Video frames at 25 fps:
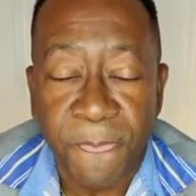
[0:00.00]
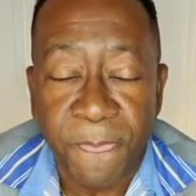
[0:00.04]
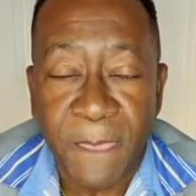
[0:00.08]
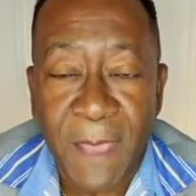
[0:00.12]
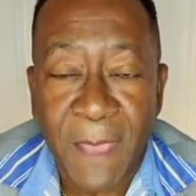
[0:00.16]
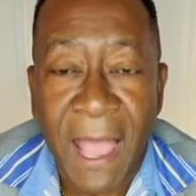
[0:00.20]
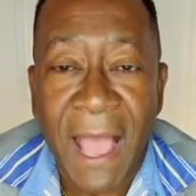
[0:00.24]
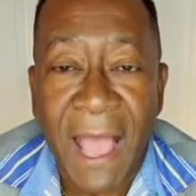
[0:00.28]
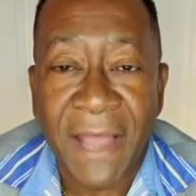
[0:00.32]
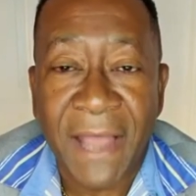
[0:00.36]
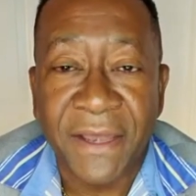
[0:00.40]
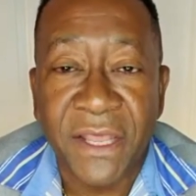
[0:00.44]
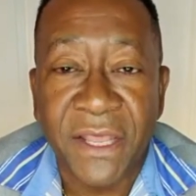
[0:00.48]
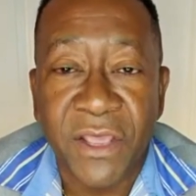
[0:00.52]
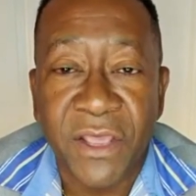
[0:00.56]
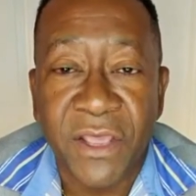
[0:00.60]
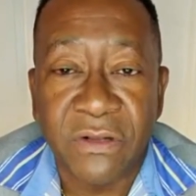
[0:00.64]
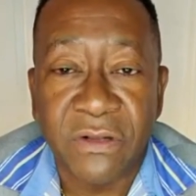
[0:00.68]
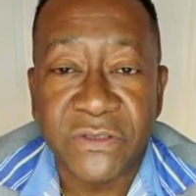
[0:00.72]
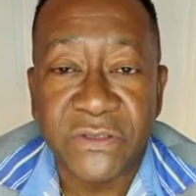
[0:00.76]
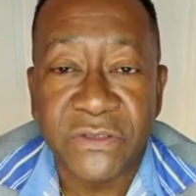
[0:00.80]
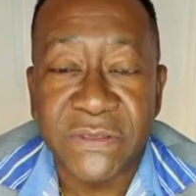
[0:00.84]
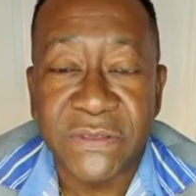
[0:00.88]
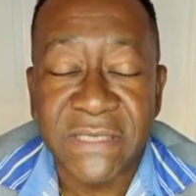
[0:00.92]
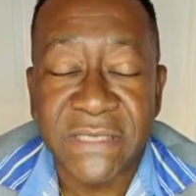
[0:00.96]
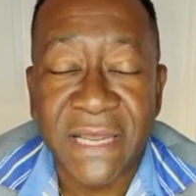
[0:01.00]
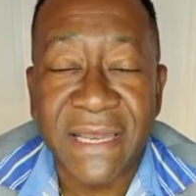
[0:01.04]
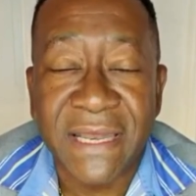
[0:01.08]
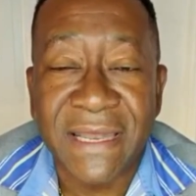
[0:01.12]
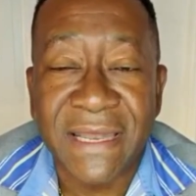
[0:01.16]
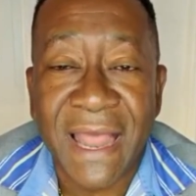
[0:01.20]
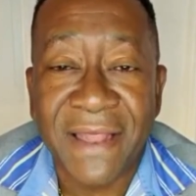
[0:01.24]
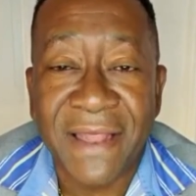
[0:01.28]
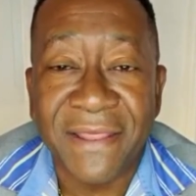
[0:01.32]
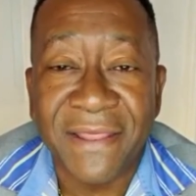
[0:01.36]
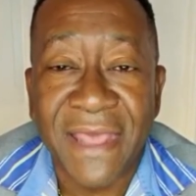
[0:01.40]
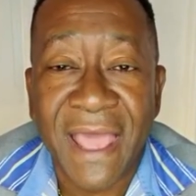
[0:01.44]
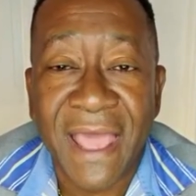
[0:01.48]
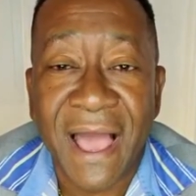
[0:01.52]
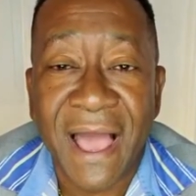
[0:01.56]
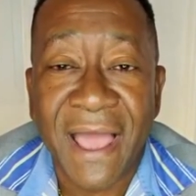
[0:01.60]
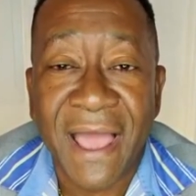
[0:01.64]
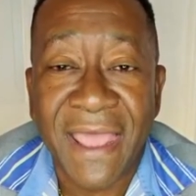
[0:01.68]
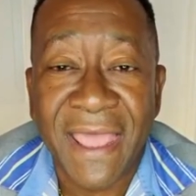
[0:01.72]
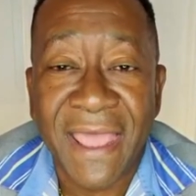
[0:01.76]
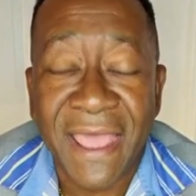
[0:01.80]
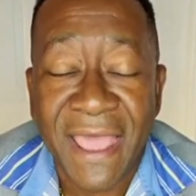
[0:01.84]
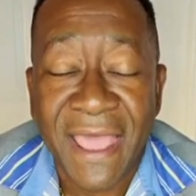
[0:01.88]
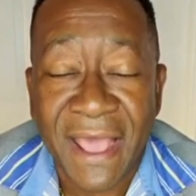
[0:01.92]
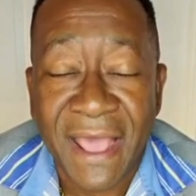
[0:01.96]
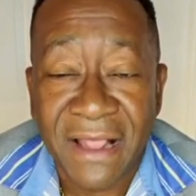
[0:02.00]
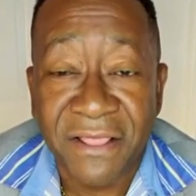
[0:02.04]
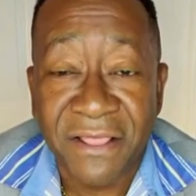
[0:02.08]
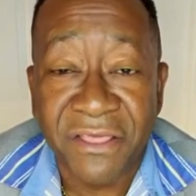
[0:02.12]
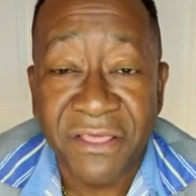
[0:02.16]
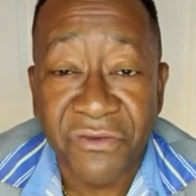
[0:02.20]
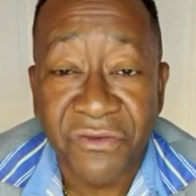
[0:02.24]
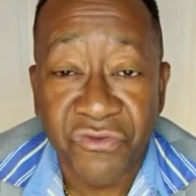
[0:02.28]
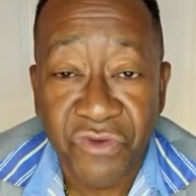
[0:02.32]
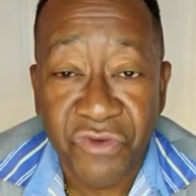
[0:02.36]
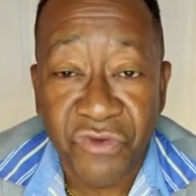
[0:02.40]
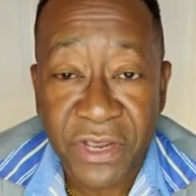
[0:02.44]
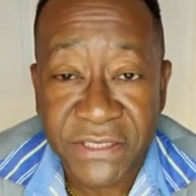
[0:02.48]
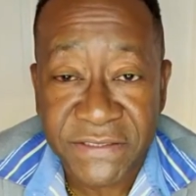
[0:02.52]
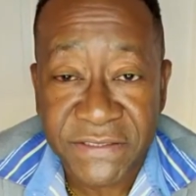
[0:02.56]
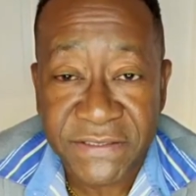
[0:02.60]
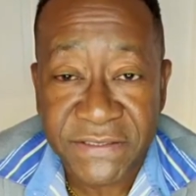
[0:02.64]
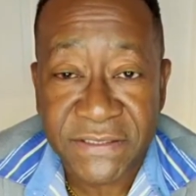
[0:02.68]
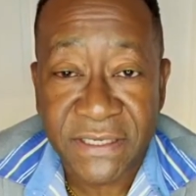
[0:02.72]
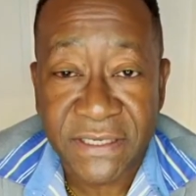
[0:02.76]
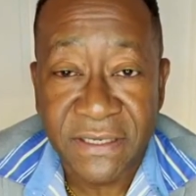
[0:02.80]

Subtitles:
And he also said that they are a health risk.